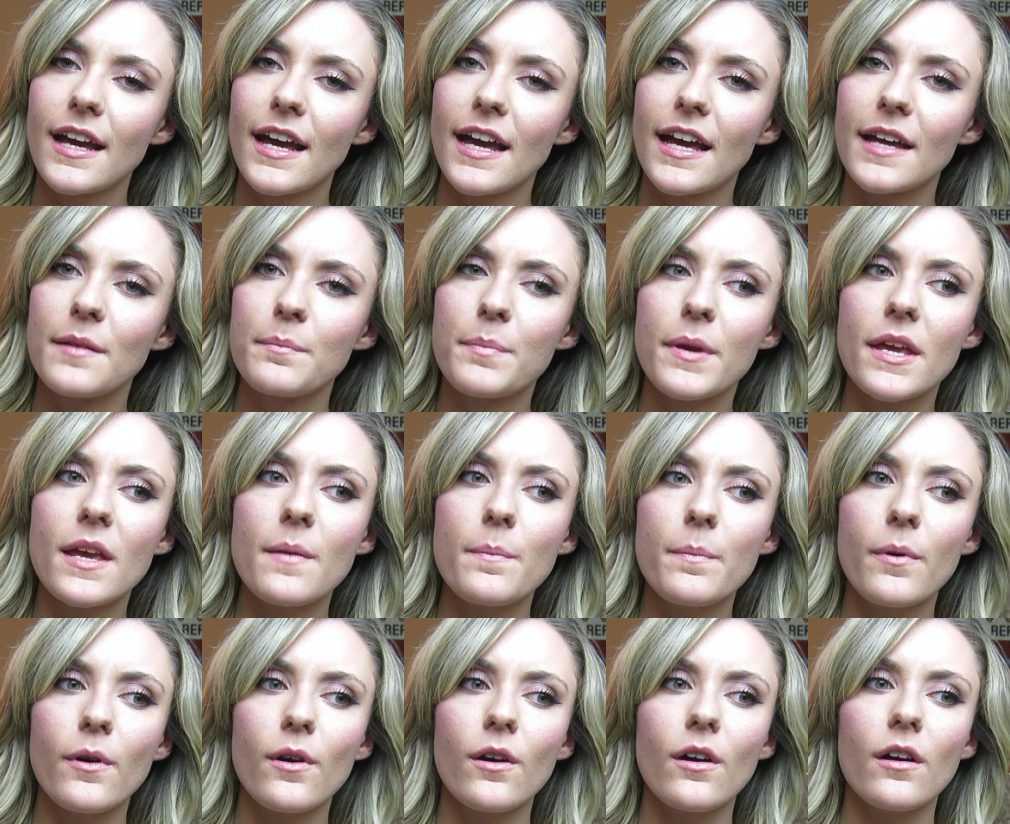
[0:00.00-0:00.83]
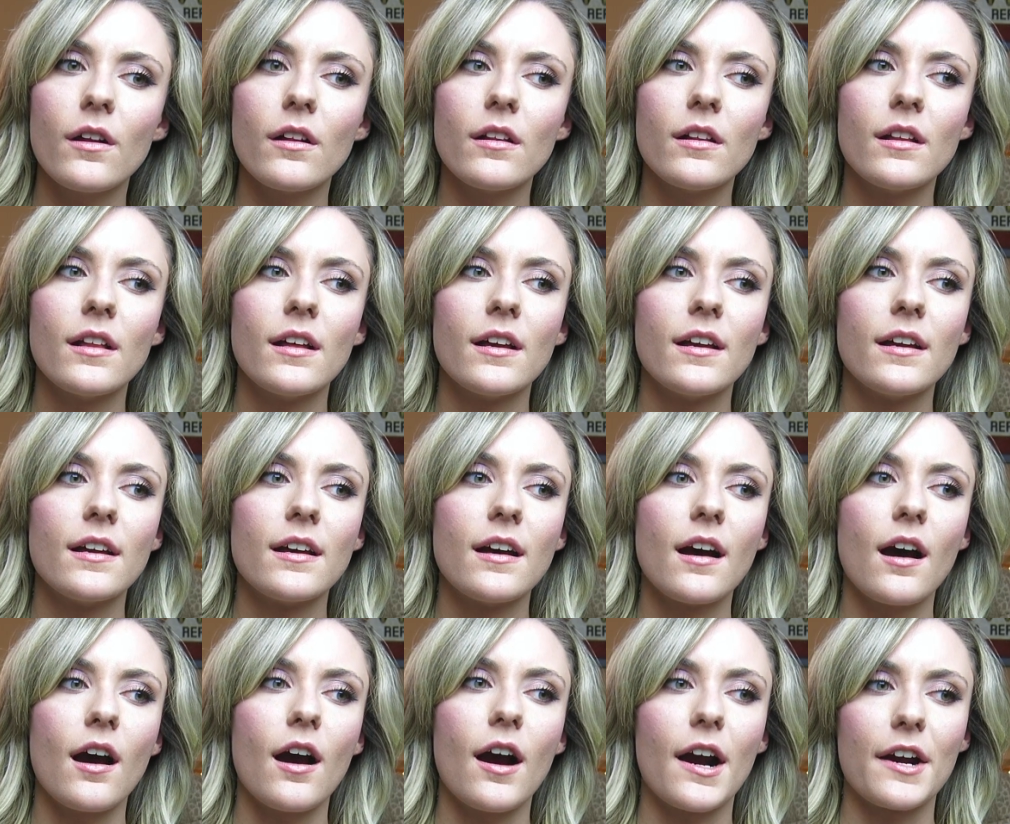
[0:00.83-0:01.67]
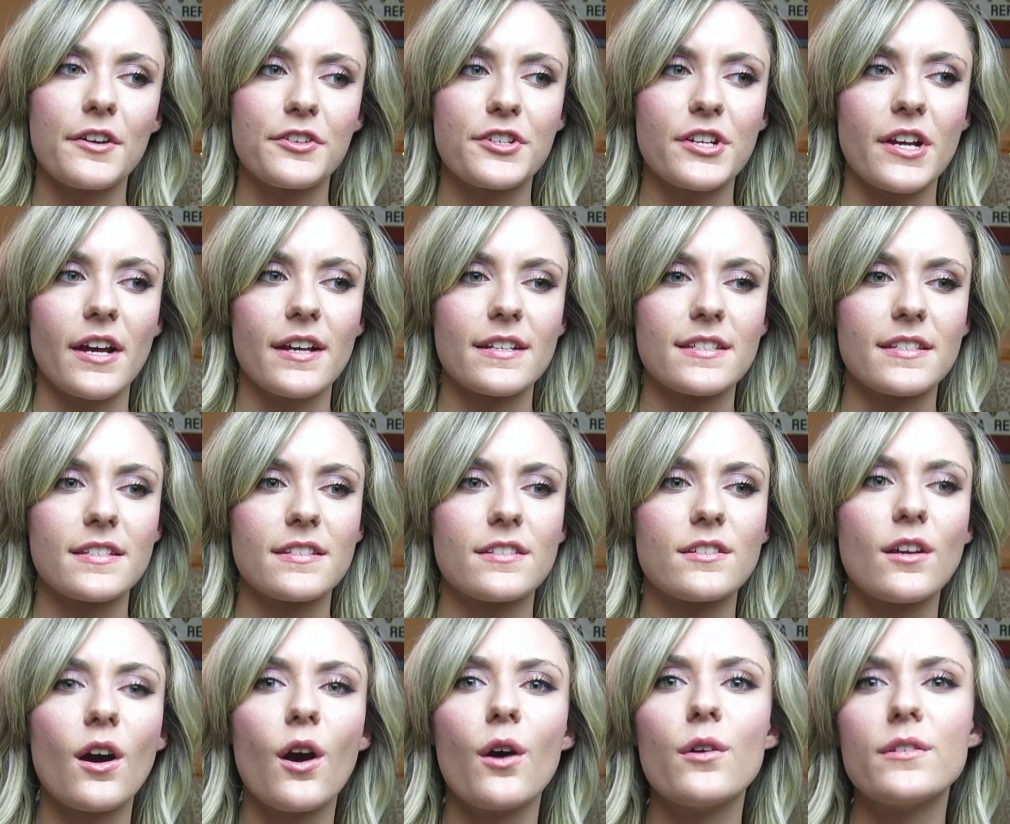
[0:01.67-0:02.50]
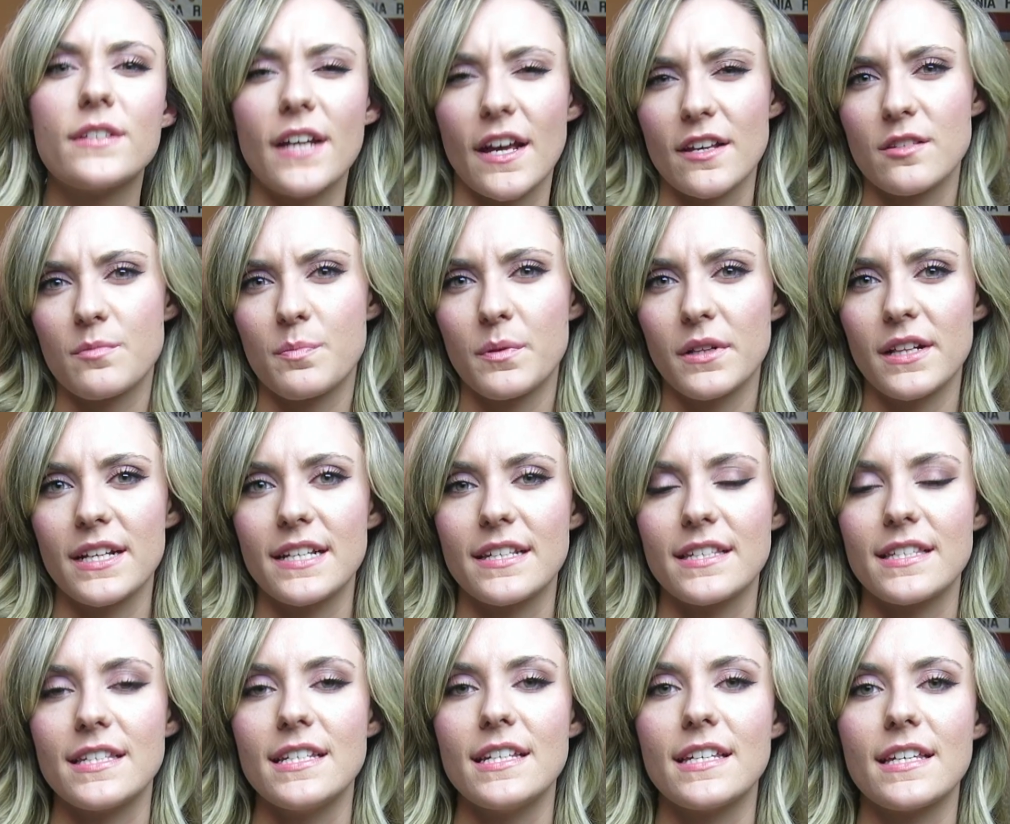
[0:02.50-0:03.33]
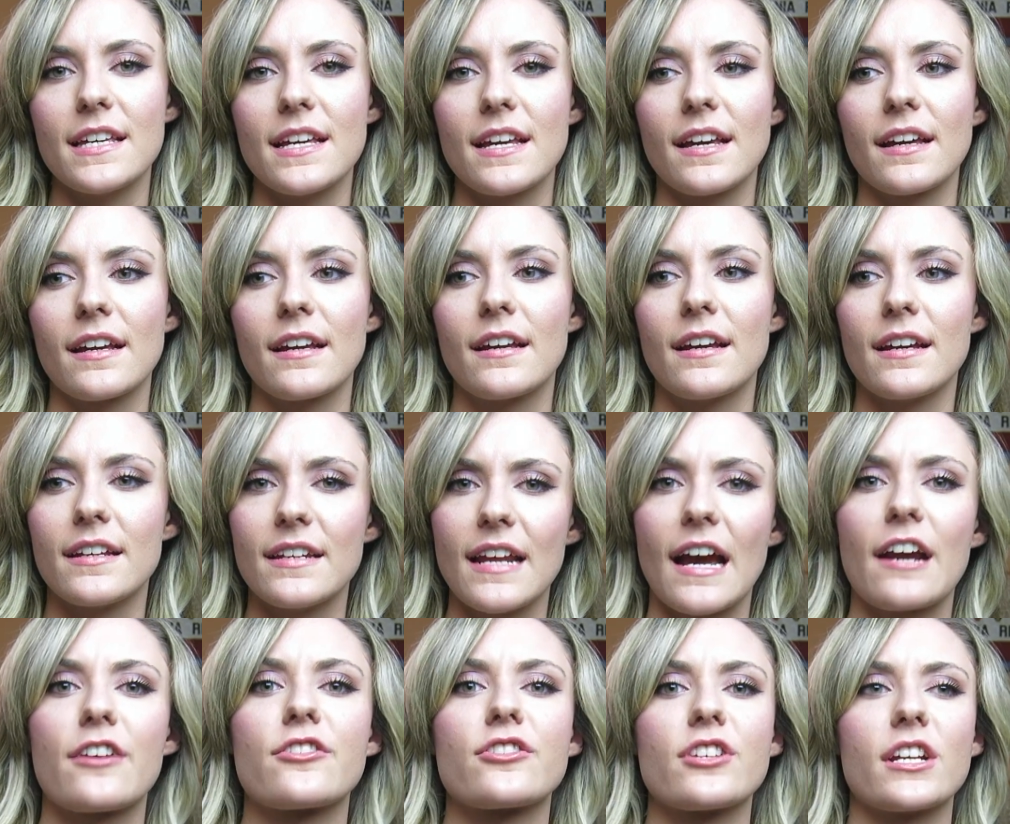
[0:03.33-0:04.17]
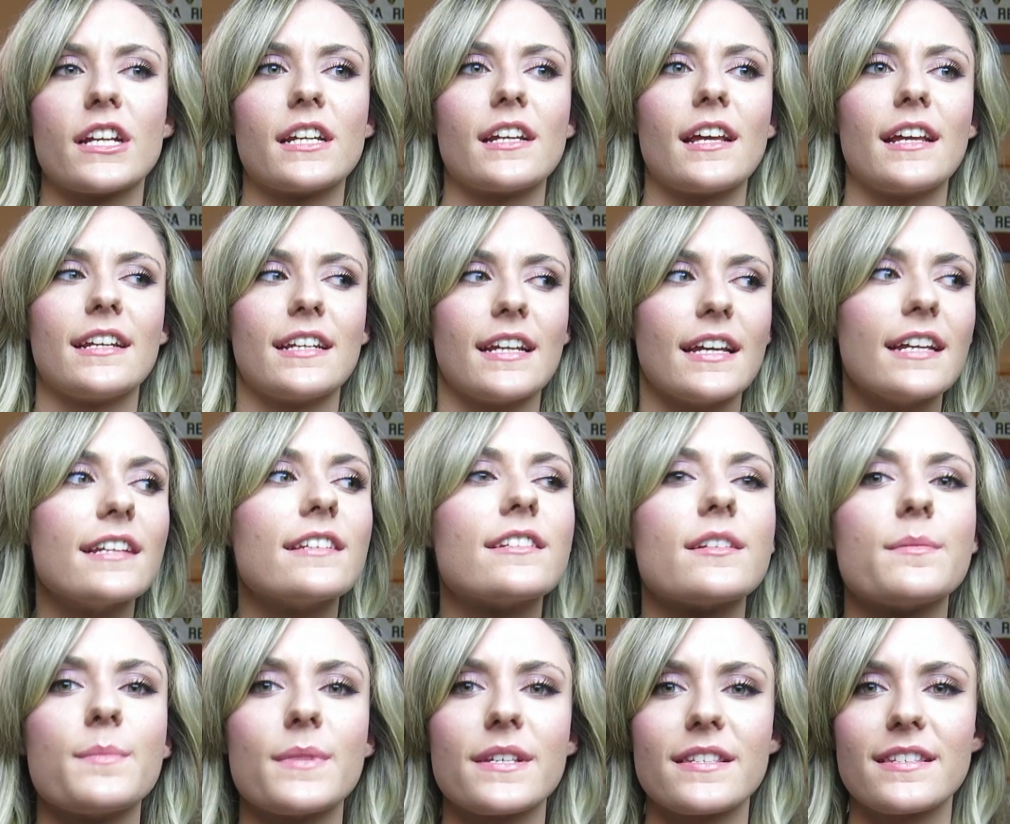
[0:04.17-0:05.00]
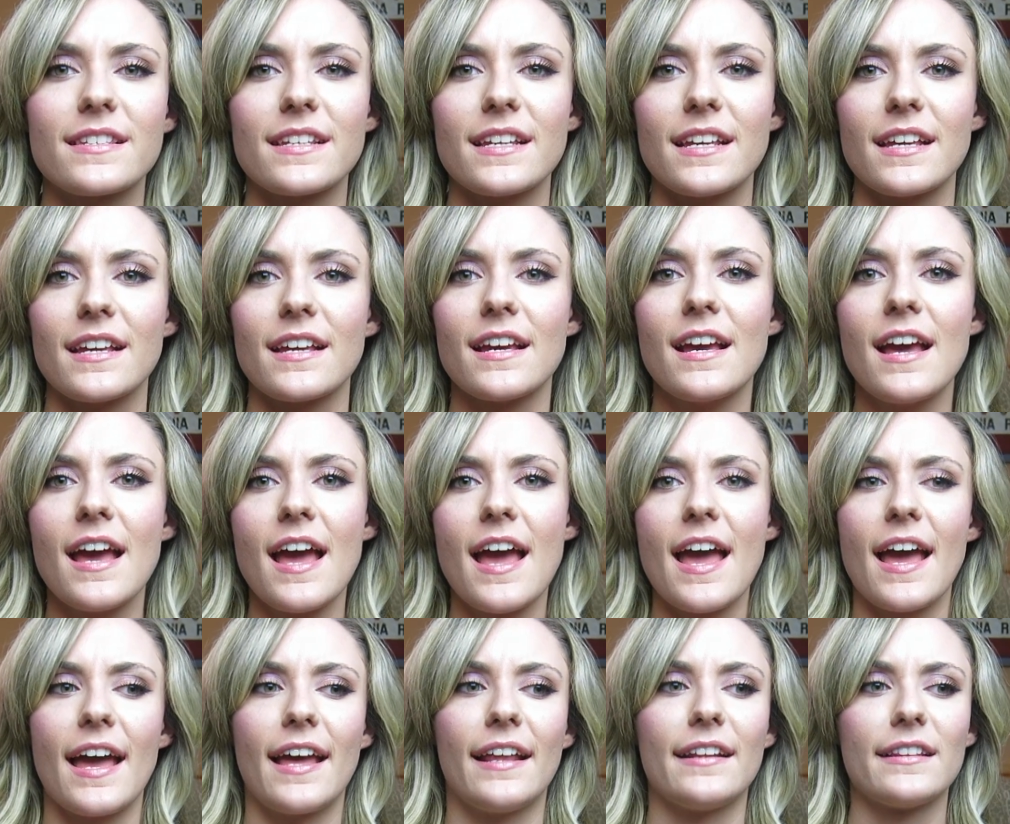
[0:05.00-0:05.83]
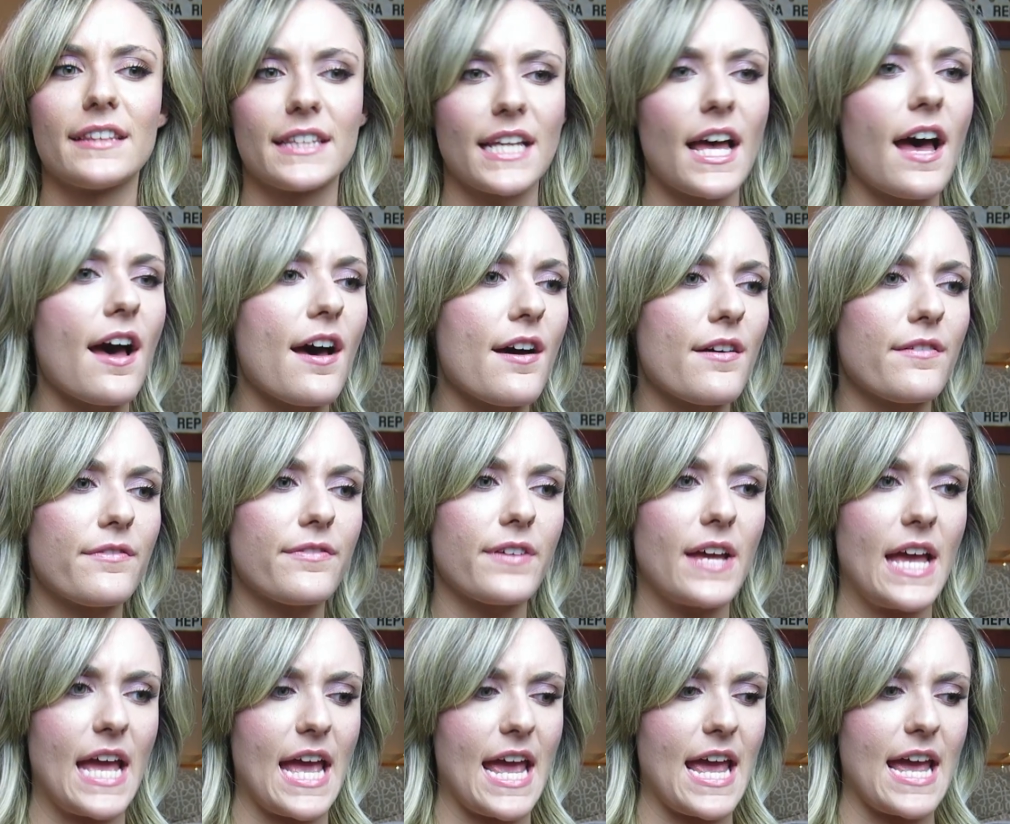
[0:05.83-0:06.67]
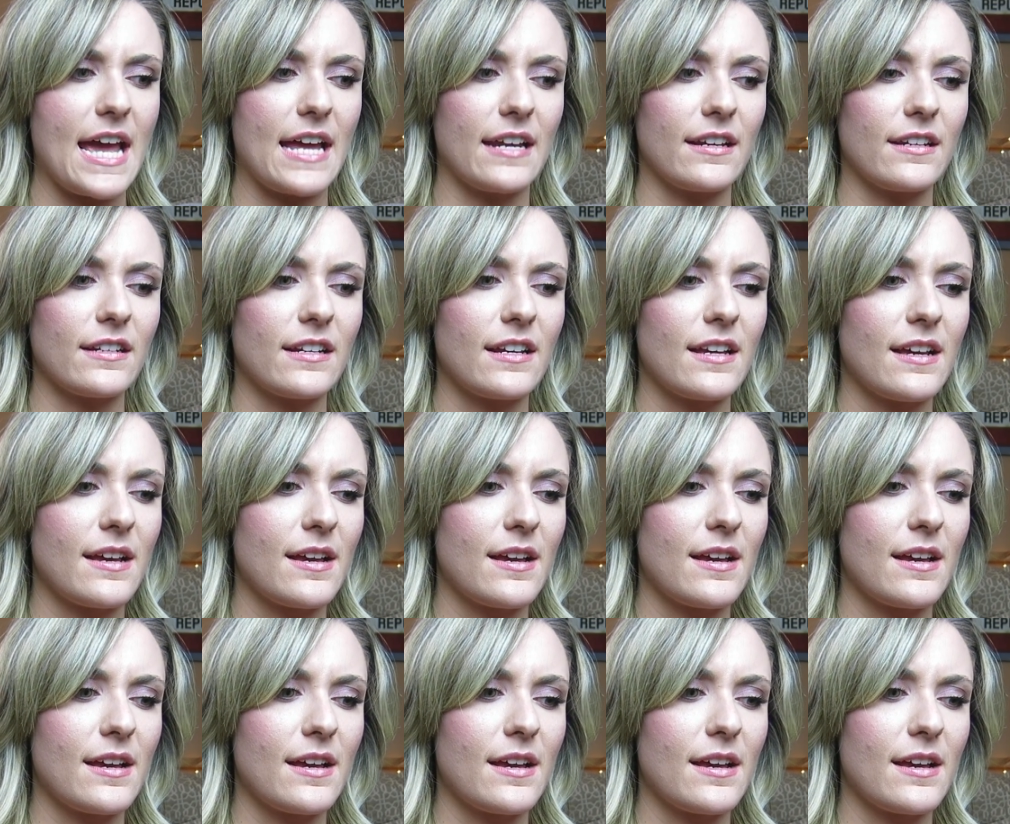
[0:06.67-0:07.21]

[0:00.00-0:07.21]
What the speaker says: and people are just so desperately seeking connection and intimacy and love, and